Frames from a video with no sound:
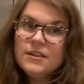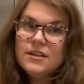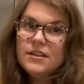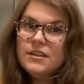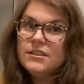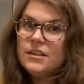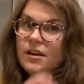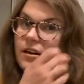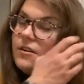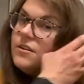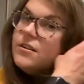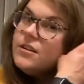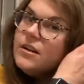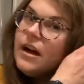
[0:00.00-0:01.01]
So
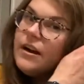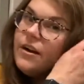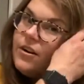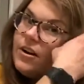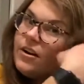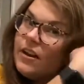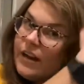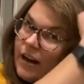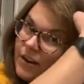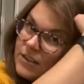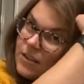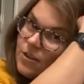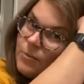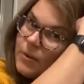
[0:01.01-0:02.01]
I know curling iron is a
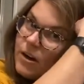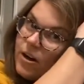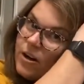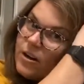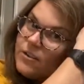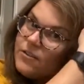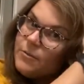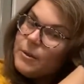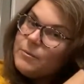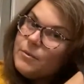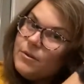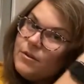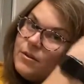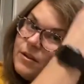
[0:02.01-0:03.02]
little bit harder for people.